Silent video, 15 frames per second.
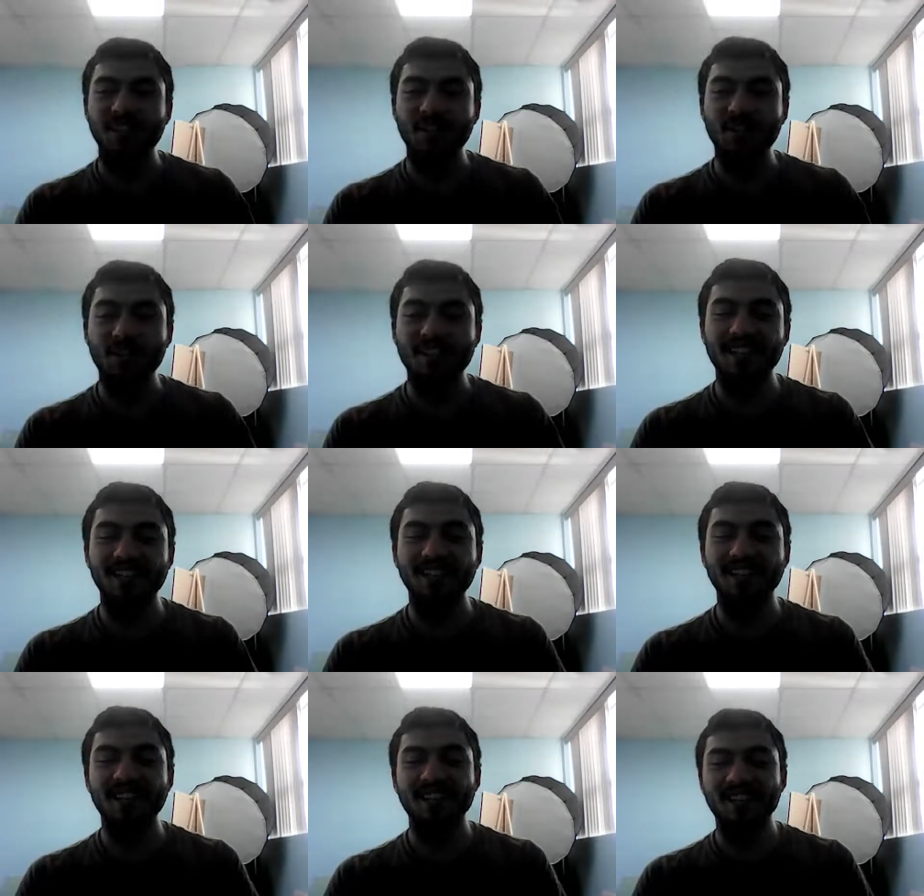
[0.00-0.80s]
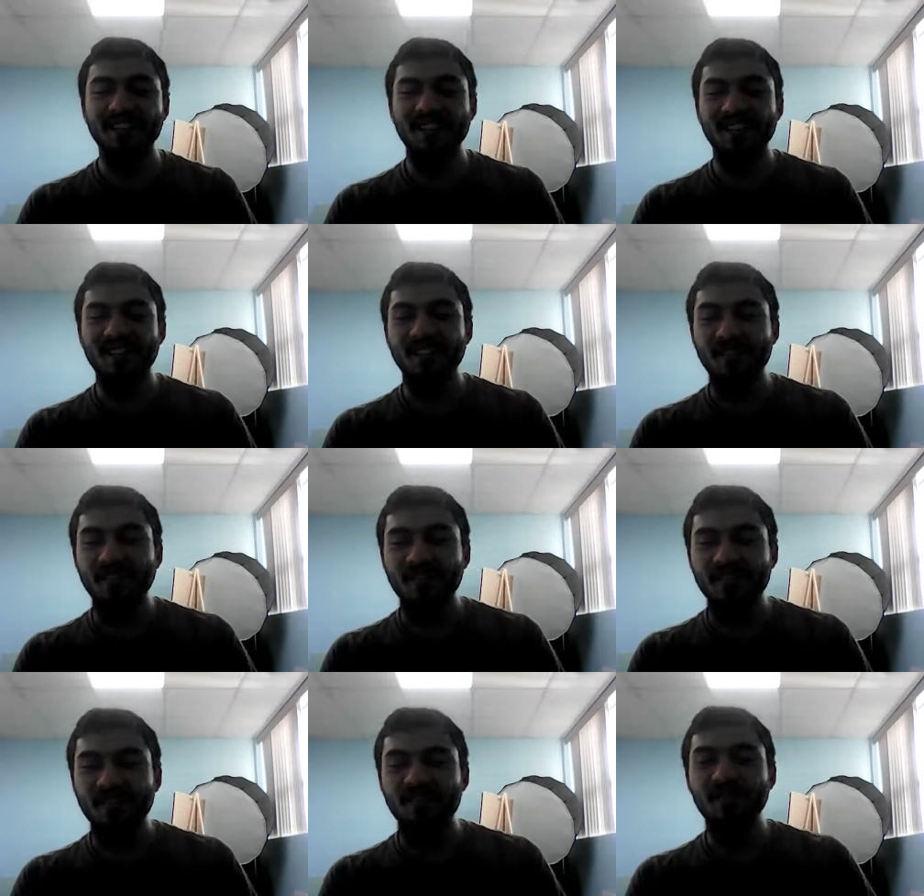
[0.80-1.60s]
Couldn't tell.
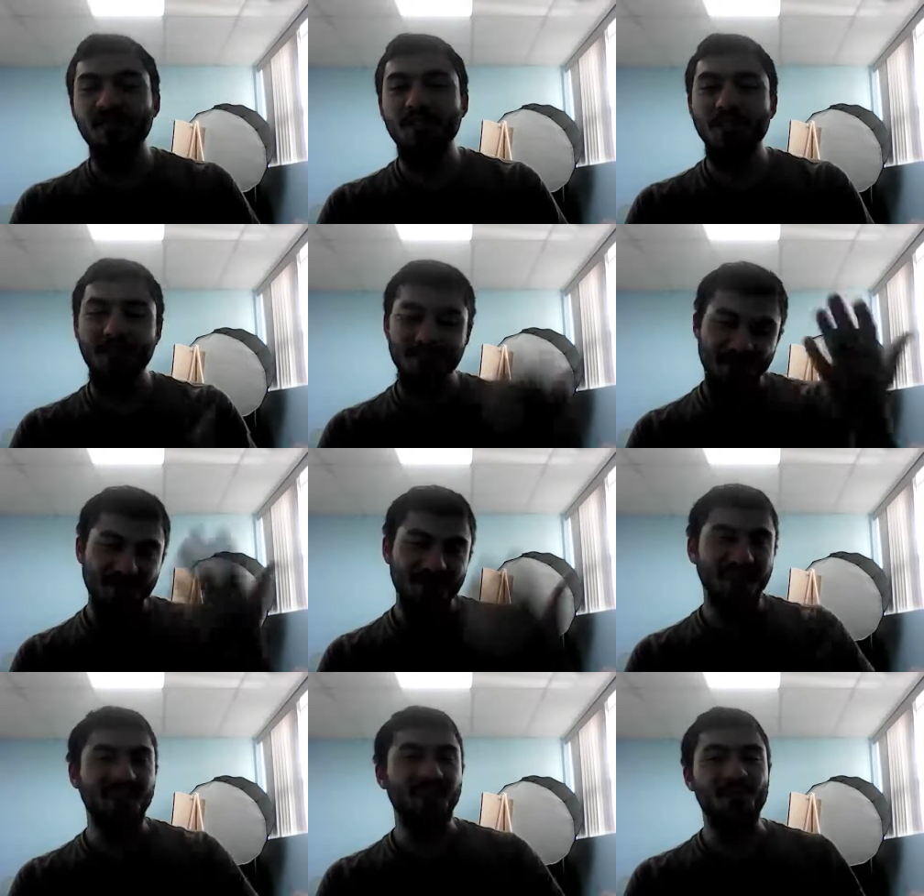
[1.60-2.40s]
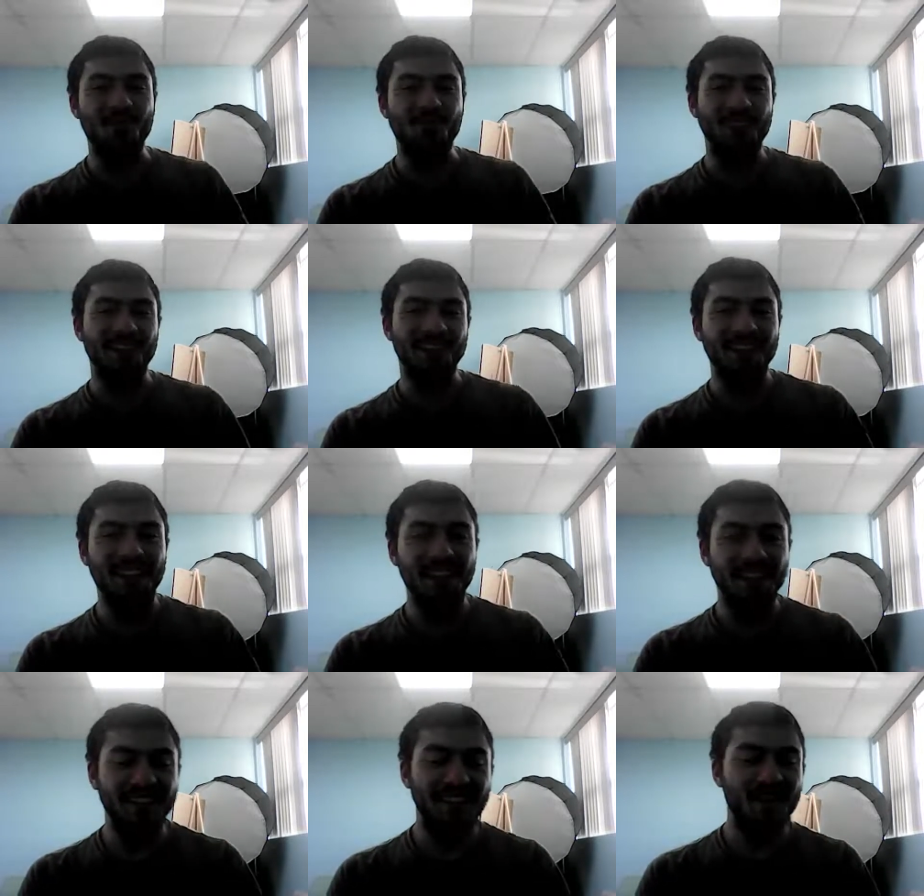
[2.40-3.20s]
Mus'ab, thank you.
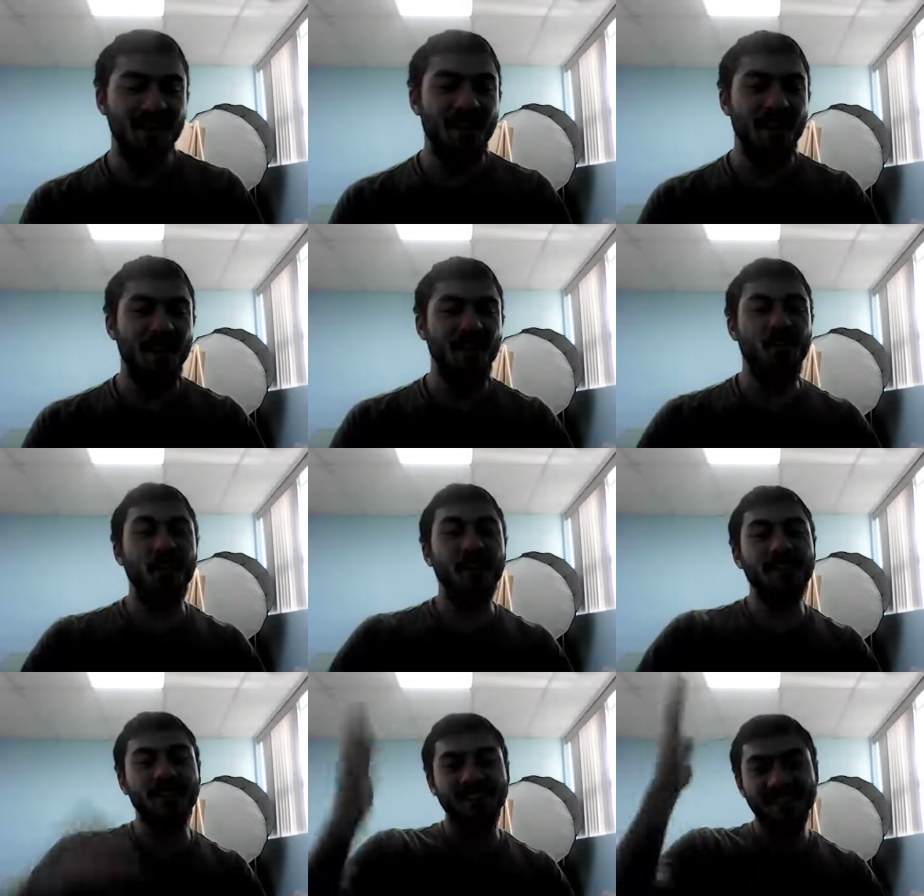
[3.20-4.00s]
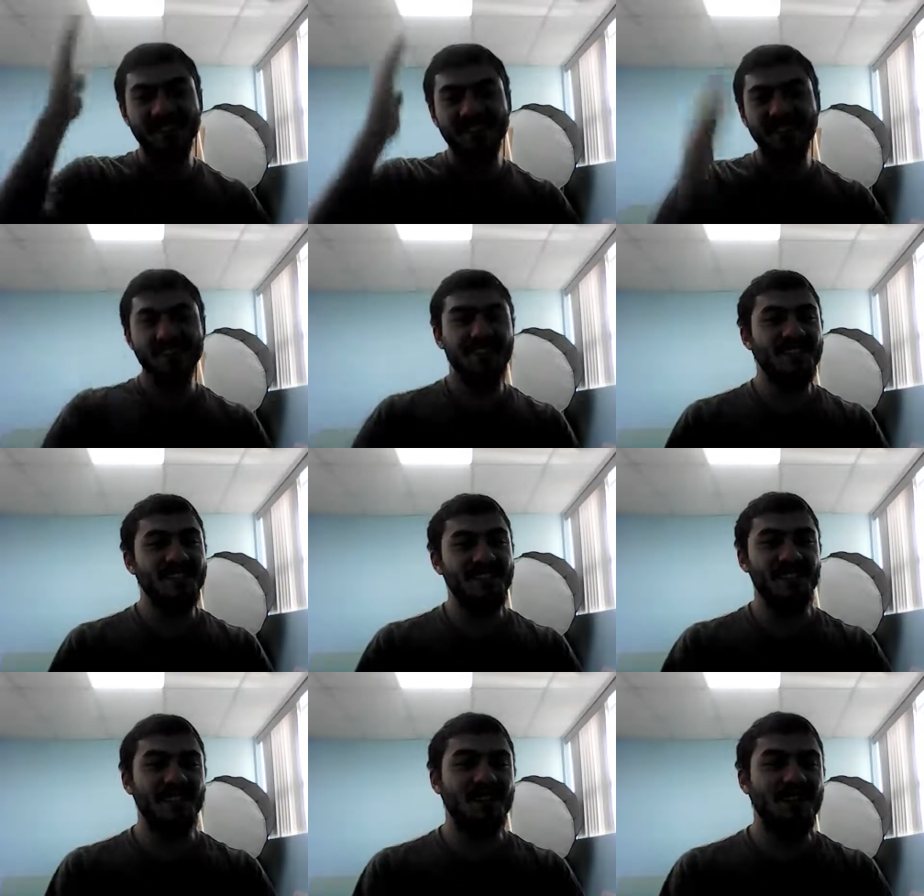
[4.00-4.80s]
At least we have one
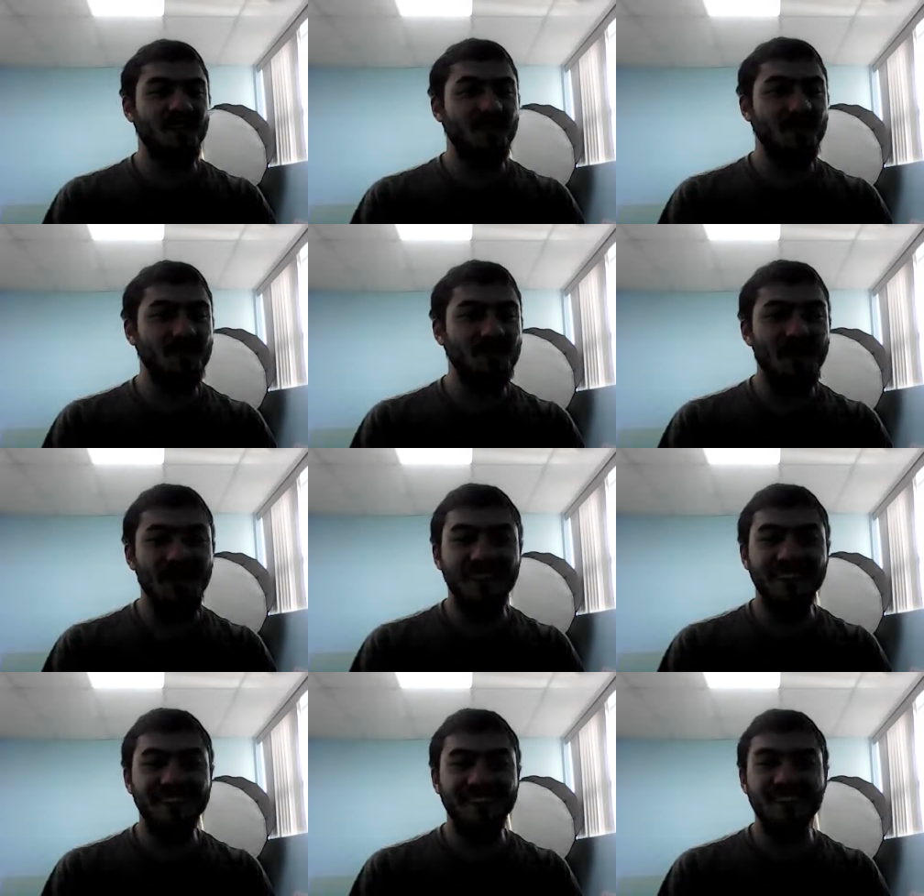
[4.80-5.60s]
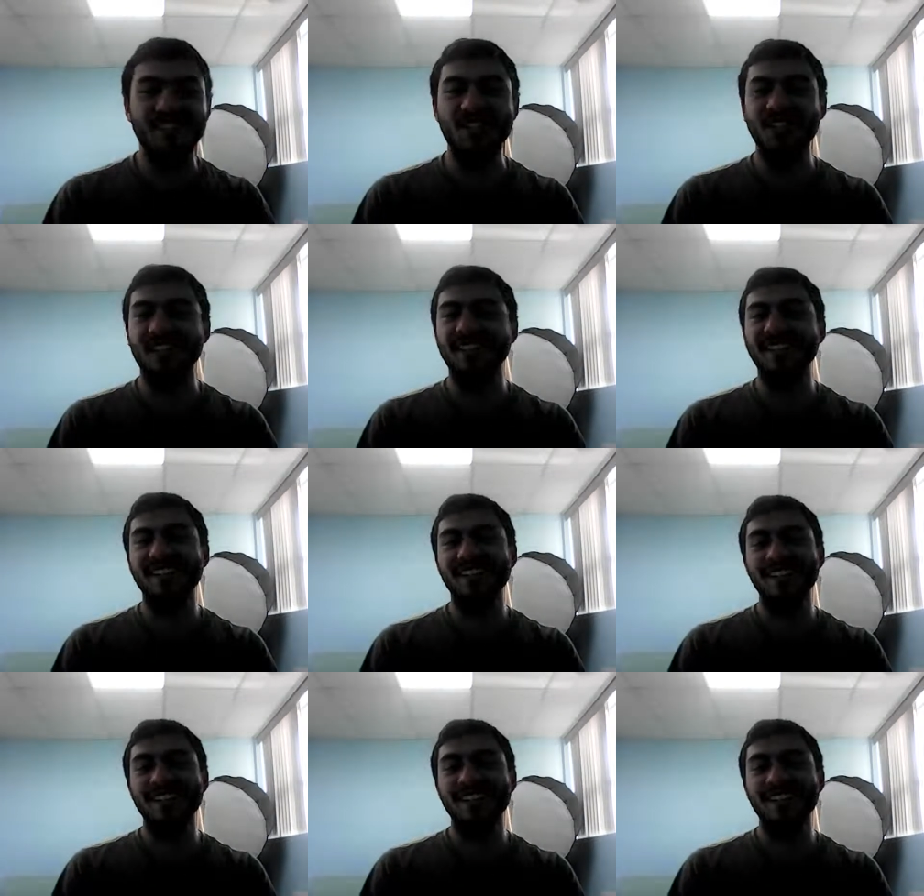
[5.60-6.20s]
sister who's paying attention.